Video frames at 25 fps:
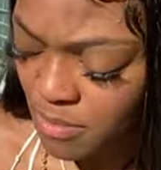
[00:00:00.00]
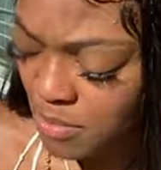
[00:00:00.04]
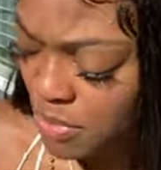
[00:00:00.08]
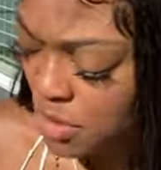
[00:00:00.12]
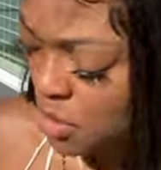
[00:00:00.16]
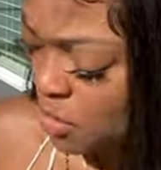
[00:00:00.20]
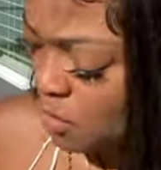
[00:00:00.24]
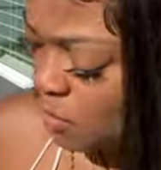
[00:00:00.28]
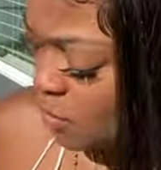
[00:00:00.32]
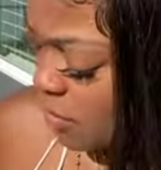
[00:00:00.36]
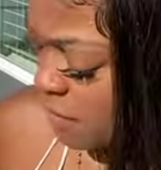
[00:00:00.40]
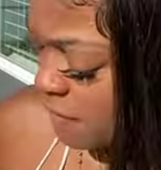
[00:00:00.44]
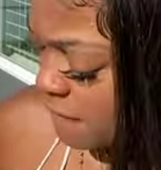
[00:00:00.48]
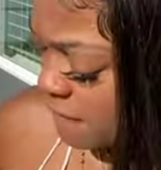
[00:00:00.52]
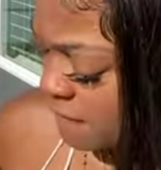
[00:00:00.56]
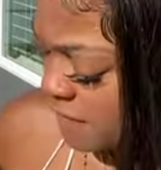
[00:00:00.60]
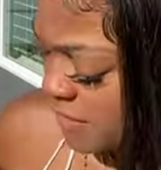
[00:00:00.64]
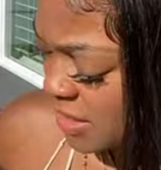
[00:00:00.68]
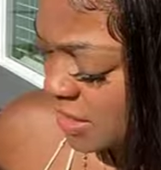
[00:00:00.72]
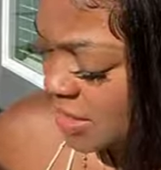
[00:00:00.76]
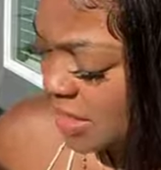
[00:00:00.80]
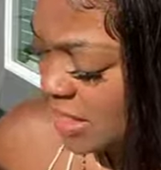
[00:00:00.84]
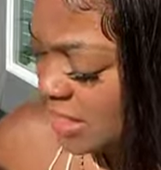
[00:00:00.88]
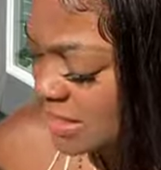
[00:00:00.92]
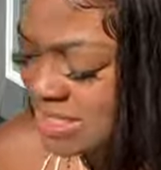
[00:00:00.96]
you will
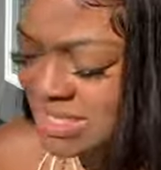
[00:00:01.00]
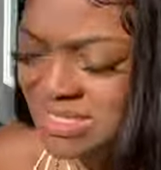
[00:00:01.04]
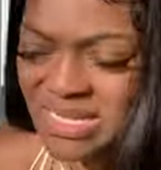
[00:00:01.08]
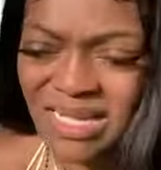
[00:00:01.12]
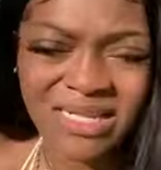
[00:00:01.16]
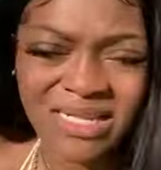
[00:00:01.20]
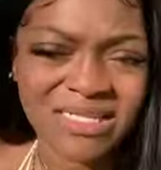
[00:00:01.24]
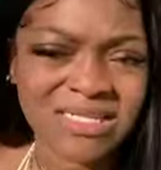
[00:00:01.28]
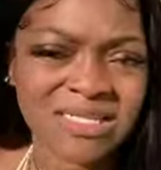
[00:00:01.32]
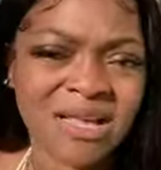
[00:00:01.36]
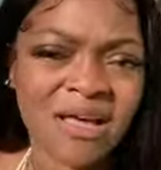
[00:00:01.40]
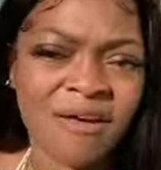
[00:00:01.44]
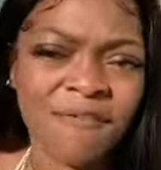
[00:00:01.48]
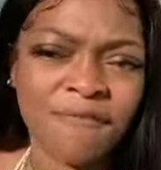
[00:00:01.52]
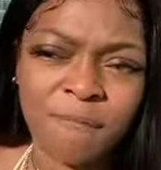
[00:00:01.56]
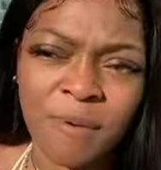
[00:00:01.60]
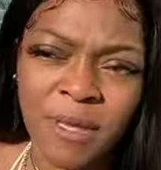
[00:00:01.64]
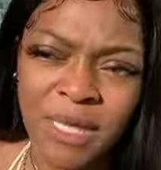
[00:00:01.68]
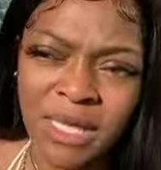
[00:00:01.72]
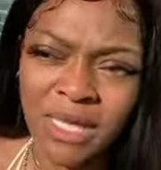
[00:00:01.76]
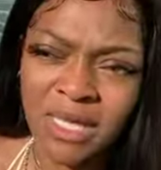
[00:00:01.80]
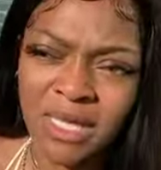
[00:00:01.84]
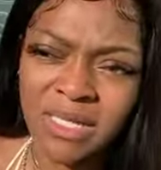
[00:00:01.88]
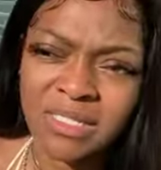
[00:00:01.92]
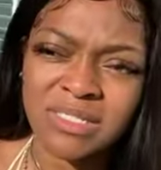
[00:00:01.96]
feel a sense of
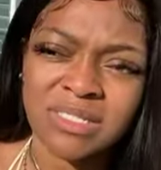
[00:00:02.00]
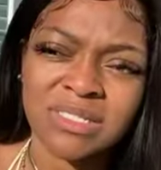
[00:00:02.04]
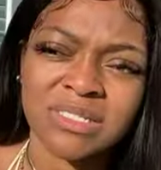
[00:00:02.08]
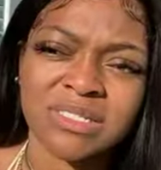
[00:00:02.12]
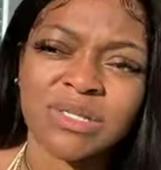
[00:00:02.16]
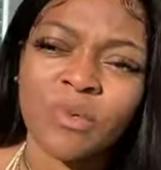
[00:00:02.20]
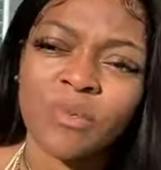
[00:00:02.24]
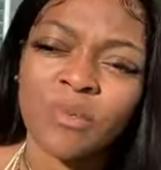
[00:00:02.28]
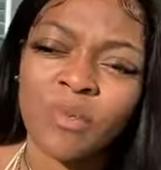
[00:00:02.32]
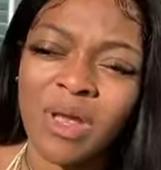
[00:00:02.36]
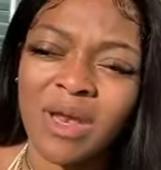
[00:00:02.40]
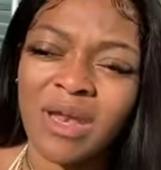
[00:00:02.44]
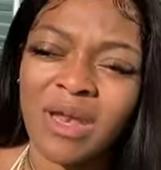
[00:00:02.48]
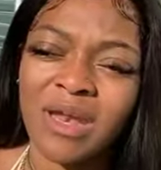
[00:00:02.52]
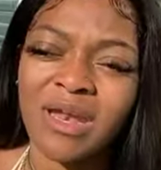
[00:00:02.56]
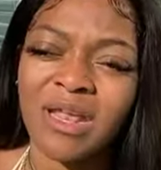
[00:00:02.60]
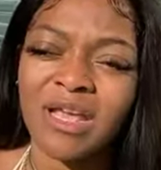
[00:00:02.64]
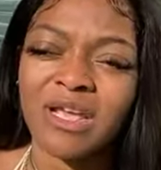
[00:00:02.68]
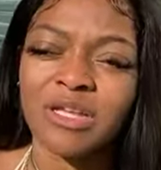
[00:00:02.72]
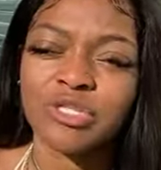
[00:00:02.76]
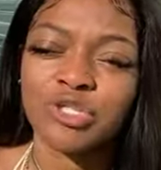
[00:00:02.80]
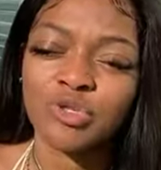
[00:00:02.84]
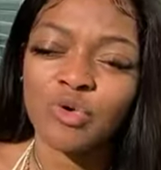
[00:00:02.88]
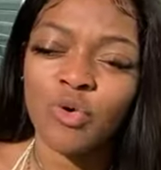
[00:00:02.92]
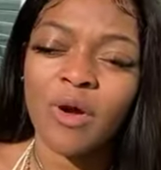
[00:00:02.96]
peace,
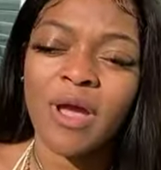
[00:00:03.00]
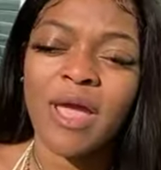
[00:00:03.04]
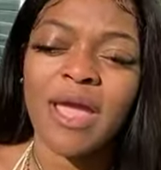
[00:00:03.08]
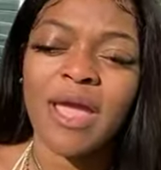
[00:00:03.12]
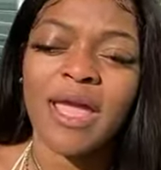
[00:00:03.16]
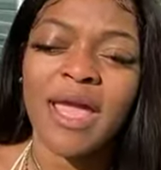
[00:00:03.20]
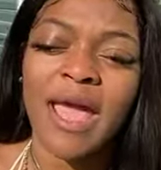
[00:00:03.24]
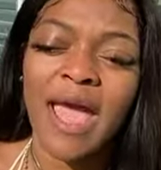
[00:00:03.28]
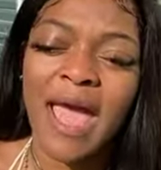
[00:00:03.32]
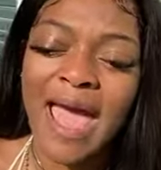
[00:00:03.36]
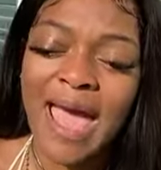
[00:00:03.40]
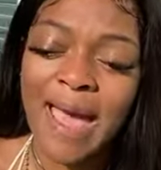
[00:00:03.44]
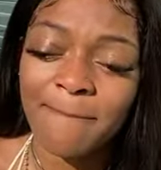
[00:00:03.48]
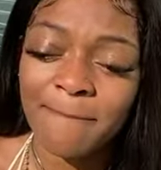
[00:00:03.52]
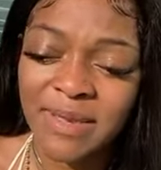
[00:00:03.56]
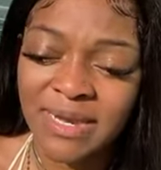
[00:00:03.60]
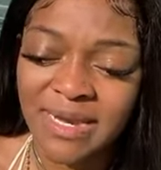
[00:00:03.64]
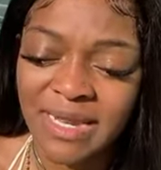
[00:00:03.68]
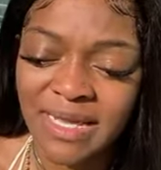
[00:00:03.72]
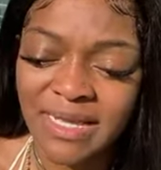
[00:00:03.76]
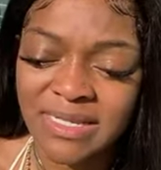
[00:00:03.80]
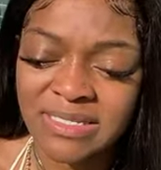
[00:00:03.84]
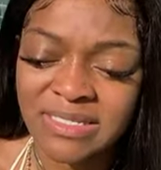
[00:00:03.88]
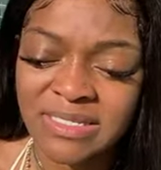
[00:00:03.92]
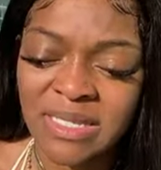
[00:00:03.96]
serenity, joy,
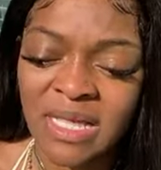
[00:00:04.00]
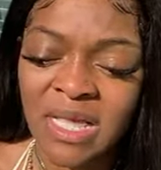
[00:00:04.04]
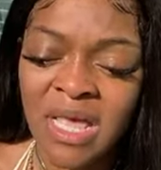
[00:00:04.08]
happiness.